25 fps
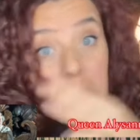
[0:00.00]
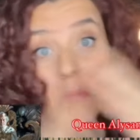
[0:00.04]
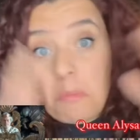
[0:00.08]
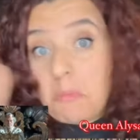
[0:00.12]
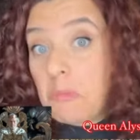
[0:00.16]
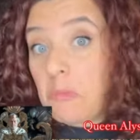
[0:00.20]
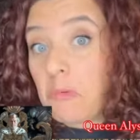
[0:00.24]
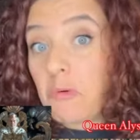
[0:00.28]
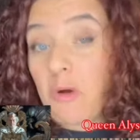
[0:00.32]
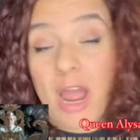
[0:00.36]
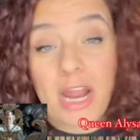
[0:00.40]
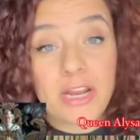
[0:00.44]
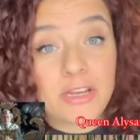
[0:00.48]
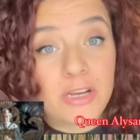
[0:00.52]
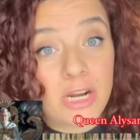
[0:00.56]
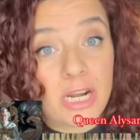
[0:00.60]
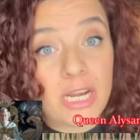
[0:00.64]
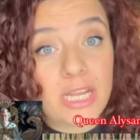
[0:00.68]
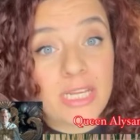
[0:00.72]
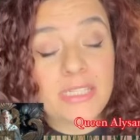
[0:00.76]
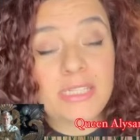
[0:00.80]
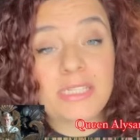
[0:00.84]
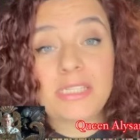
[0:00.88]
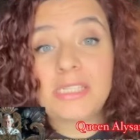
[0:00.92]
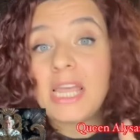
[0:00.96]

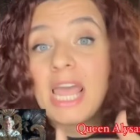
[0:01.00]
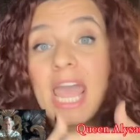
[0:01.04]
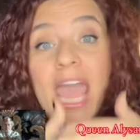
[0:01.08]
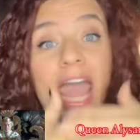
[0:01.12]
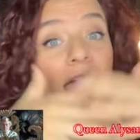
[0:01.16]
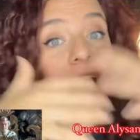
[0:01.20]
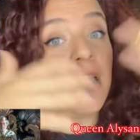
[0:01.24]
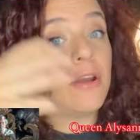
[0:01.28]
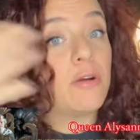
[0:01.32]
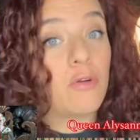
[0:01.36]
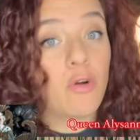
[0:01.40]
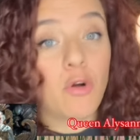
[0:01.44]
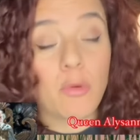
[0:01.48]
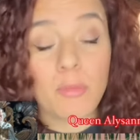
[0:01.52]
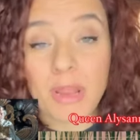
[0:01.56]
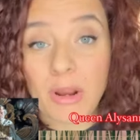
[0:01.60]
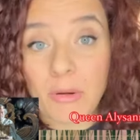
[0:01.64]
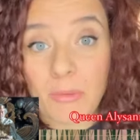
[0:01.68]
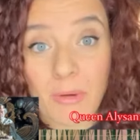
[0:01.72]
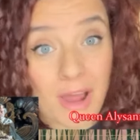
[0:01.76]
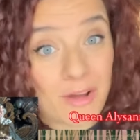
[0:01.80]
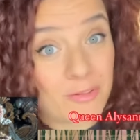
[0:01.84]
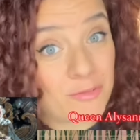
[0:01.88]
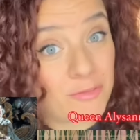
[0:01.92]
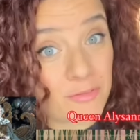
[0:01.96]
riderless and roaming
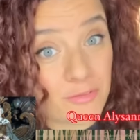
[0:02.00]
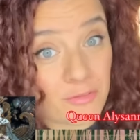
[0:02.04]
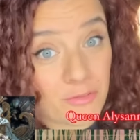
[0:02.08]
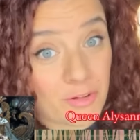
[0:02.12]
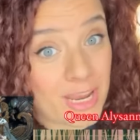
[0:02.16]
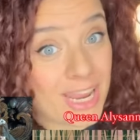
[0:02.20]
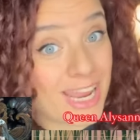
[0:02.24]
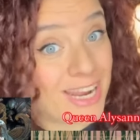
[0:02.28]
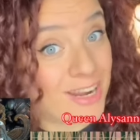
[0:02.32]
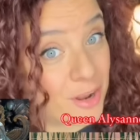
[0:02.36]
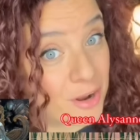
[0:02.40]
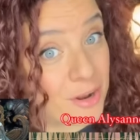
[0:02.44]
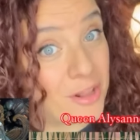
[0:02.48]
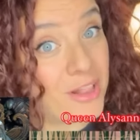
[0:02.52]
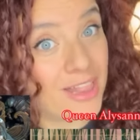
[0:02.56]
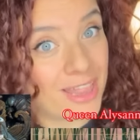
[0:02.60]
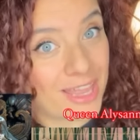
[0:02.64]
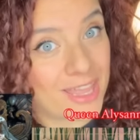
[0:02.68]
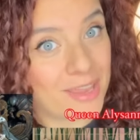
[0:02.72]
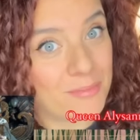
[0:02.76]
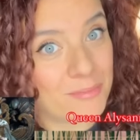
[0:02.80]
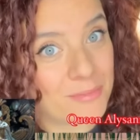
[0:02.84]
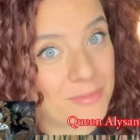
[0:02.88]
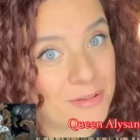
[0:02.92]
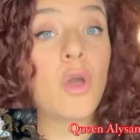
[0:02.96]
around free and
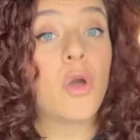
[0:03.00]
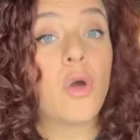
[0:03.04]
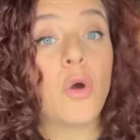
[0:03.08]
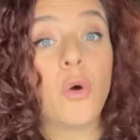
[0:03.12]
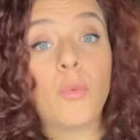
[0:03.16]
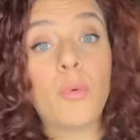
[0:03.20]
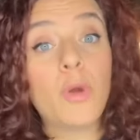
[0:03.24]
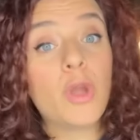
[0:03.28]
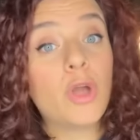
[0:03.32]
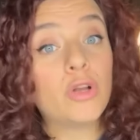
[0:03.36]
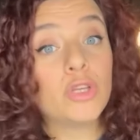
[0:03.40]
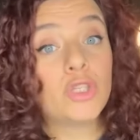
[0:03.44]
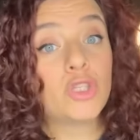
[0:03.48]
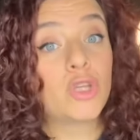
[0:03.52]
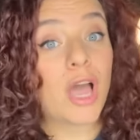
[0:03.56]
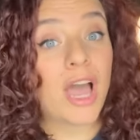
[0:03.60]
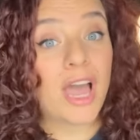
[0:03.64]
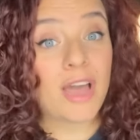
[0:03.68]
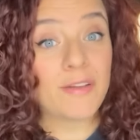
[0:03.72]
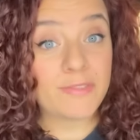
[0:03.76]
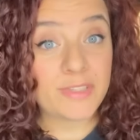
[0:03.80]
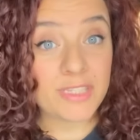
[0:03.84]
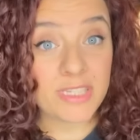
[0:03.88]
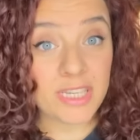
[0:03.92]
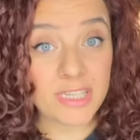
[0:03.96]
unclaimed. We also
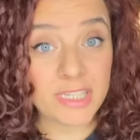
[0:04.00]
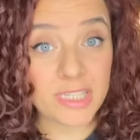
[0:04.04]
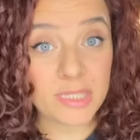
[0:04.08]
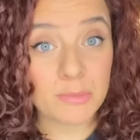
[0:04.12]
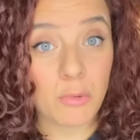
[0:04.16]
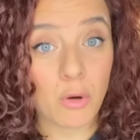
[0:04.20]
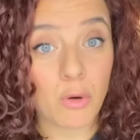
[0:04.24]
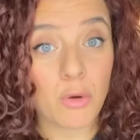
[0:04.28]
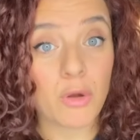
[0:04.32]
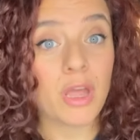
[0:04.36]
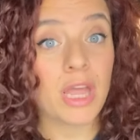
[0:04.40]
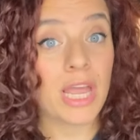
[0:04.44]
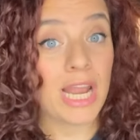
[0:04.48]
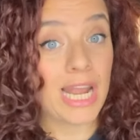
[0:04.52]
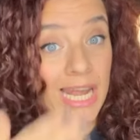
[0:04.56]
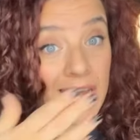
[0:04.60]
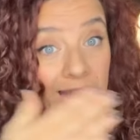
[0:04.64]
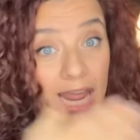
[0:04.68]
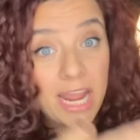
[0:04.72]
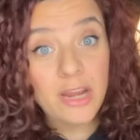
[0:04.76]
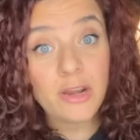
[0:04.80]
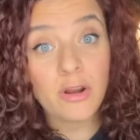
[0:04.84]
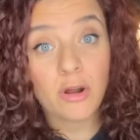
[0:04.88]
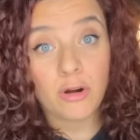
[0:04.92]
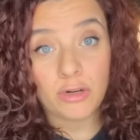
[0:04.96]
have Sea Smoke,
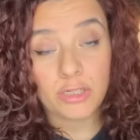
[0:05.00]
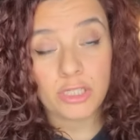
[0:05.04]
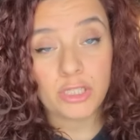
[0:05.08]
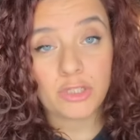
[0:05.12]
Laenor's